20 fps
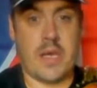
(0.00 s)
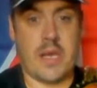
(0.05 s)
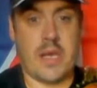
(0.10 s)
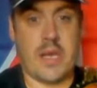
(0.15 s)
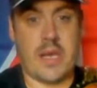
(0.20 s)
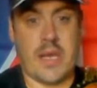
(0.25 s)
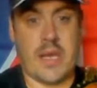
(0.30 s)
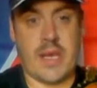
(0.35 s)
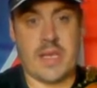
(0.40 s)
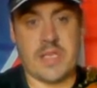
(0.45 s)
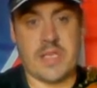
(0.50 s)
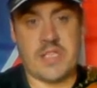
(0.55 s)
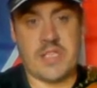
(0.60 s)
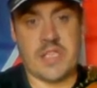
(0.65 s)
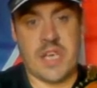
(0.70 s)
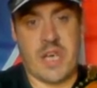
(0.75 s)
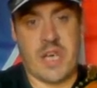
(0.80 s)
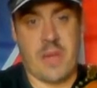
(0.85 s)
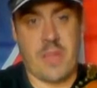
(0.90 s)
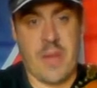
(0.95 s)
Cactus
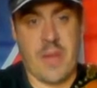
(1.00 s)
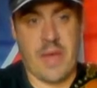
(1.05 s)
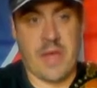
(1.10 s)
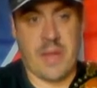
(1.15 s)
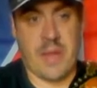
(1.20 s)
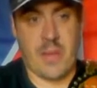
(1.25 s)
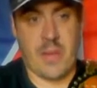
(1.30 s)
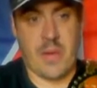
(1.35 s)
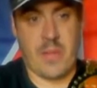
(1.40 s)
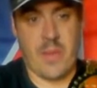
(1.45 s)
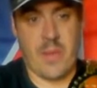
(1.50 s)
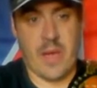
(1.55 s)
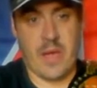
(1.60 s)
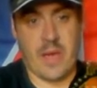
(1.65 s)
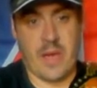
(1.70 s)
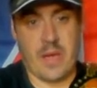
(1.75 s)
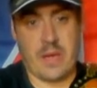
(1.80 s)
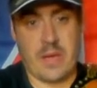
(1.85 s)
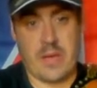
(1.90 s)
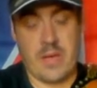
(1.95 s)
Jack and Mikey
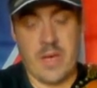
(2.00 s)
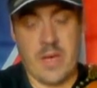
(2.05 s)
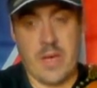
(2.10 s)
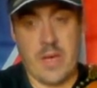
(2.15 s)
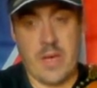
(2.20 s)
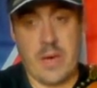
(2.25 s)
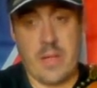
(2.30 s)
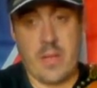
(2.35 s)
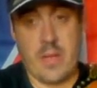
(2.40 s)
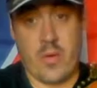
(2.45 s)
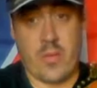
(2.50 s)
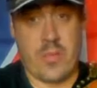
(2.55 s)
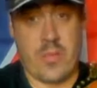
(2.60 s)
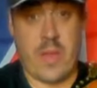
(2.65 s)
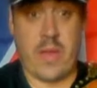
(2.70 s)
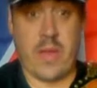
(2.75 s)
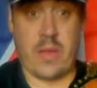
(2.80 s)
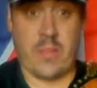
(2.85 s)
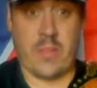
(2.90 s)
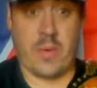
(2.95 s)
Whipwreck, who
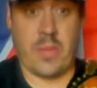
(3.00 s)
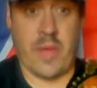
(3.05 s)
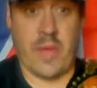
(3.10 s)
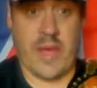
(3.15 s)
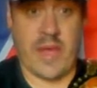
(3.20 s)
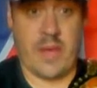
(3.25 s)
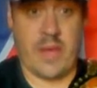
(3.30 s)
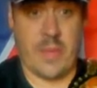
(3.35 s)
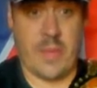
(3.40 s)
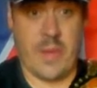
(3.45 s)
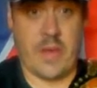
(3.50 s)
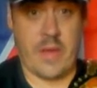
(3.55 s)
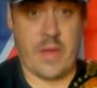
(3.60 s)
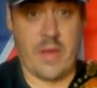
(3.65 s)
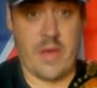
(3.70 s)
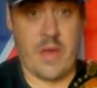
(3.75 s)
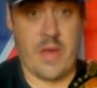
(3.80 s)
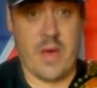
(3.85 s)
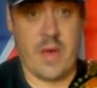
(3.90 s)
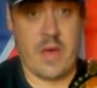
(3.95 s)
beat the Public Enemy.
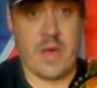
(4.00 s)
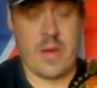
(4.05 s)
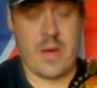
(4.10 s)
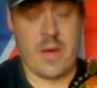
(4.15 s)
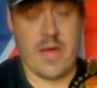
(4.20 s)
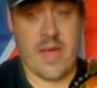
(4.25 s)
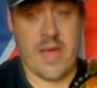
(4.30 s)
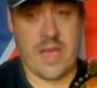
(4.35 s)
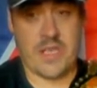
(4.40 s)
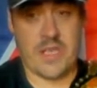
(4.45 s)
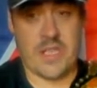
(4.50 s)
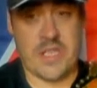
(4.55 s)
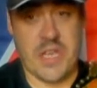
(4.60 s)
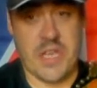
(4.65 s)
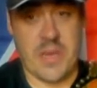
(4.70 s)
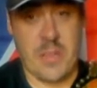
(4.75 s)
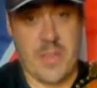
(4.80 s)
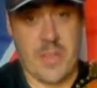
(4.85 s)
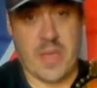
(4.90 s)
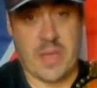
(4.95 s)
Cactus
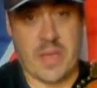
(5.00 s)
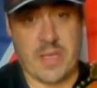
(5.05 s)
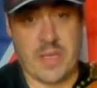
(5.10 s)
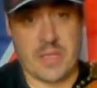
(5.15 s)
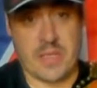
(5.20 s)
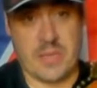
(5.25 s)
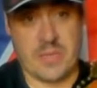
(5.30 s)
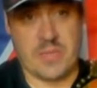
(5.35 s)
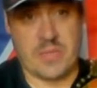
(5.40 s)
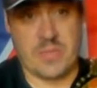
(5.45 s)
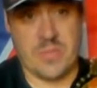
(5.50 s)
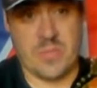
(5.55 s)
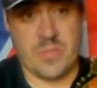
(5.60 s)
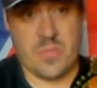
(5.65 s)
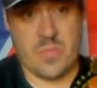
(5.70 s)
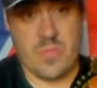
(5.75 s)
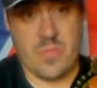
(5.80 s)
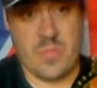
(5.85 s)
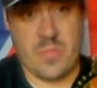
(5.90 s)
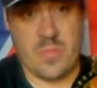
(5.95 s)
Jack picked
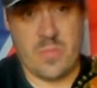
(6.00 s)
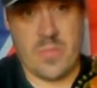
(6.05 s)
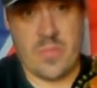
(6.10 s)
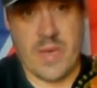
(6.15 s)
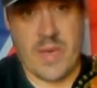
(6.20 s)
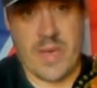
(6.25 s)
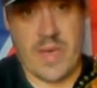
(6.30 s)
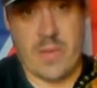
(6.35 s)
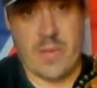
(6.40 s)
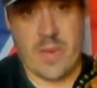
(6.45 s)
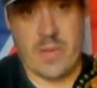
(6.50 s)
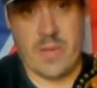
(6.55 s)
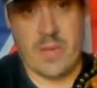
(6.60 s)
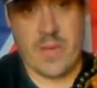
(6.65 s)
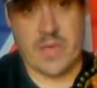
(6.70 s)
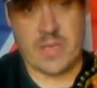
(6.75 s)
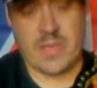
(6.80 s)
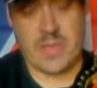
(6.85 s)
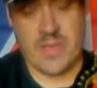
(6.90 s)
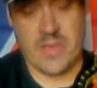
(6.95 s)
Mikey
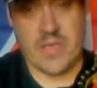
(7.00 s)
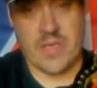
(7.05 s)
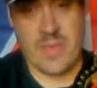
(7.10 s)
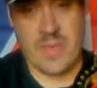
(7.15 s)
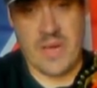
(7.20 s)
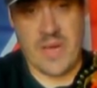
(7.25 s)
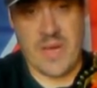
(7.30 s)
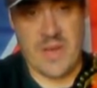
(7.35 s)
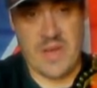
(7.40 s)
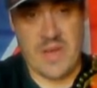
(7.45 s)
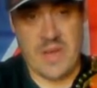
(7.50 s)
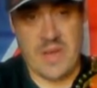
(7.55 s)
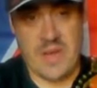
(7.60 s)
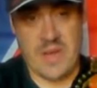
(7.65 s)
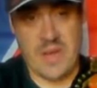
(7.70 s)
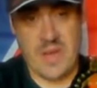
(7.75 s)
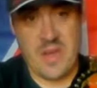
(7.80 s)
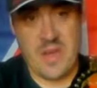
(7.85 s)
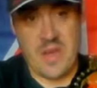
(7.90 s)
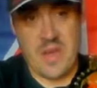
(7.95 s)
Whipwreck to be his partner,
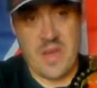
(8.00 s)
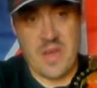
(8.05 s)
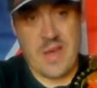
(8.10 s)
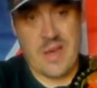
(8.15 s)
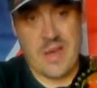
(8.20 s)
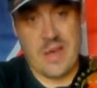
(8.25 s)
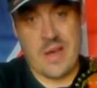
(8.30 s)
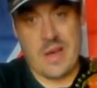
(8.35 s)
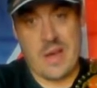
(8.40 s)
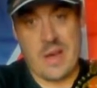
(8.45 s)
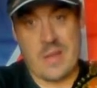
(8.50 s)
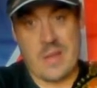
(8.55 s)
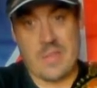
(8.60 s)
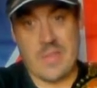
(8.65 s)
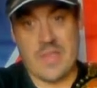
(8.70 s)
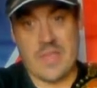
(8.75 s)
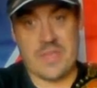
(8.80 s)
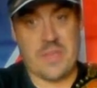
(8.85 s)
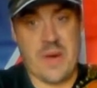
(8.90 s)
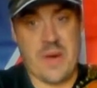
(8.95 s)

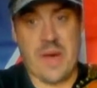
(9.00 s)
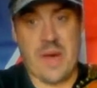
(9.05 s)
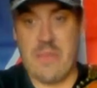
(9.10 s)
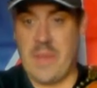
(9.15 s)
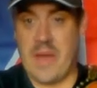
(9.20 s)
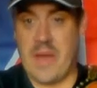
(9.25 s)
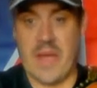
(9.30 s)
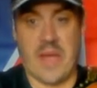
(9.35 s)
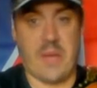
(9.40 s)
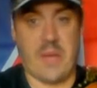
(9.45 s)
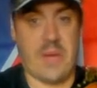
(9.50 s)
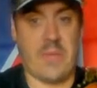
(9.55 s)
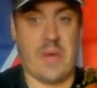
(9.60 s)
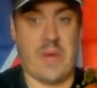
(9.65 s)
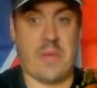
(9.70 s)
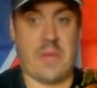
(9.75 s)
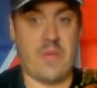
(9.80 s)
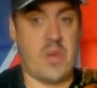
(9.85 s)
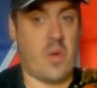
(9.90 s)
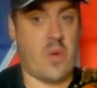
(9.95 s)
despite Mikey
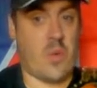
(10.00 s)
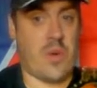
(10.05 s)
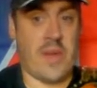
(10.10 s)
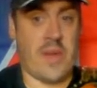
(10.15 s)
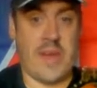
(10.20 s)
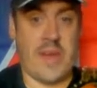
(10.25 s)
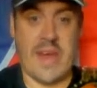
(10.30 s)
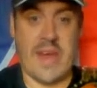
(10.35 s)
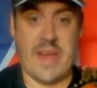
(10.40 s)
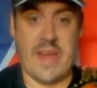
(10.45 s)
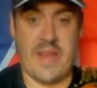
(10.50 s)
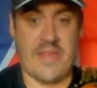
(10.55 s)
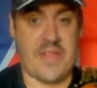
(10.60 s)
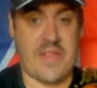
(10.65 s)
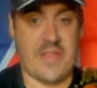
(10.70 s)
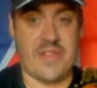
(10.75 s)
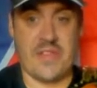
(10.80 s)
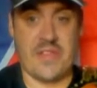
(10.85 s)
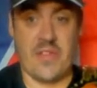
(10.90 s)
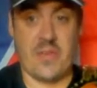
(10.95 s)
Whipwreck not wanting
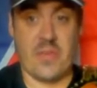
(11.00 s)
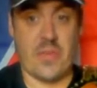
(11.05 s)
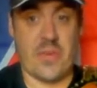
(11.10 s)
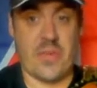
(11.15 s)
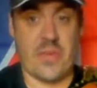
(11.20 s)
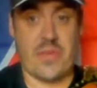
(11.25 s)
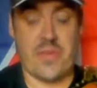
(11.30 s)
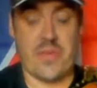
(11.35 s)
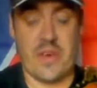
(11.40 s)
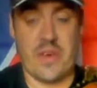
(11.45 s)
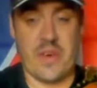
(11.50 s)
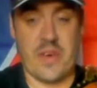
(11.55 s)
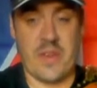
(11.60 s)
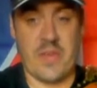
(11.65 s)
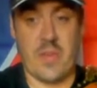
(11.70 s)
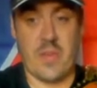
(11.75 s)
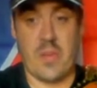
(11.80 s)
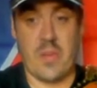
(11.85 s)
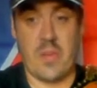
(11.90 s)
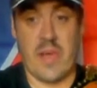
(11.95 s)
anything to do with
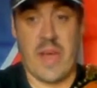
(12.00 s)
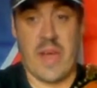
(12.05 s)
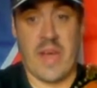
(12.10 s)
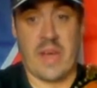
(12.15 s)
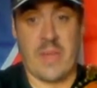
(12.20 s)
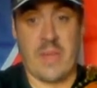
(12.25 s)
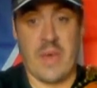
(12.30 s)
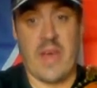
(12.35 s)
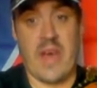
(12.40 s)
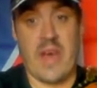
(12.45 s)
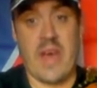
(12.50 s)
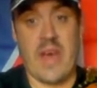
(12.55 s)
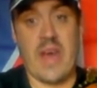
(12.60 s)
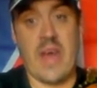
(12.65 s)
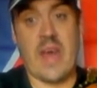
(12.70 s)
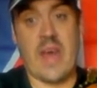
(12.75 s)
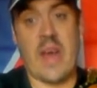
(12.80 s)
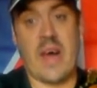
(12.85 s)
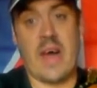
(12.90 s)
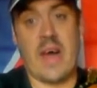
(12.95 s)
the Public Enemy.
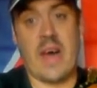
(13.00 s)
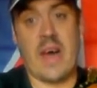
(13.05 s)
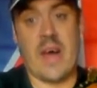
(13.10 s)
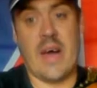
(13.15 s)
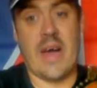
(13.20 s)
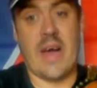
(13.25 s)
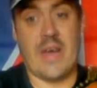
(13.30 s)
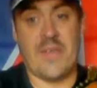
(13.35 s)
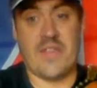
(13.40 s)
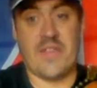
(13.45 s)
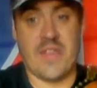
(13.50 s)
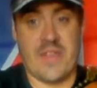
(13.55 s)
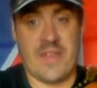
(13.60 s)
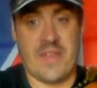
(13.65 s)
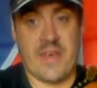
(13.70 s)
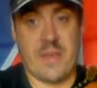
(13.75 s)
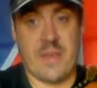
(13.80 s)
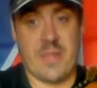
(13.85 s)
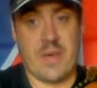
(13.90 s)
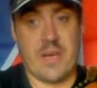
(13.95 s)
I have seen
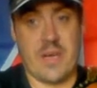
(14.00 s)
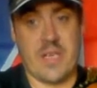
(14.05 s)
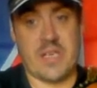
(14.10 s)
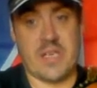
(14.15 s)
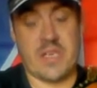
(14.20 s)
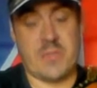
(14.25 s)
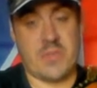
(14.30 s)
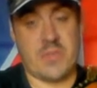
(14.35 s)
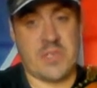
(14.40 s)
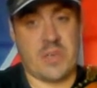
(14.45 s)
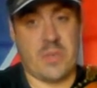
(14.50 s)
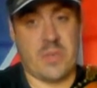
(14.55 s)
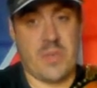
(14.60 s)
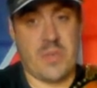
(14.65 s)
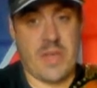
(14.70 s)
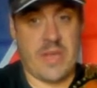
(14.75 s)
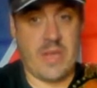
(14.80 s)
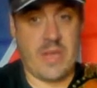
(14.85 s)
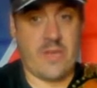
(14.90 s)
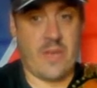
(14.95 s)
that match. I'm sure
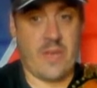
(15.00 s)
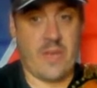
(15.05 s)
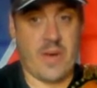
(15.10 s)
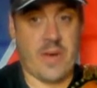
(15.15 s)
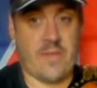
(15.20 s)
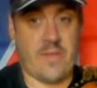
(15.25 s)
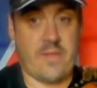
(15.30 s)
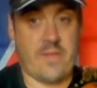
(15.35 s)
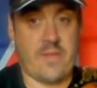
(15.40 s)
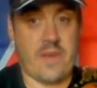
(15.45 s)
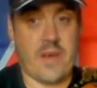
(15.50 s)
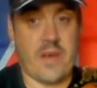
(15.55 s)
many of you have.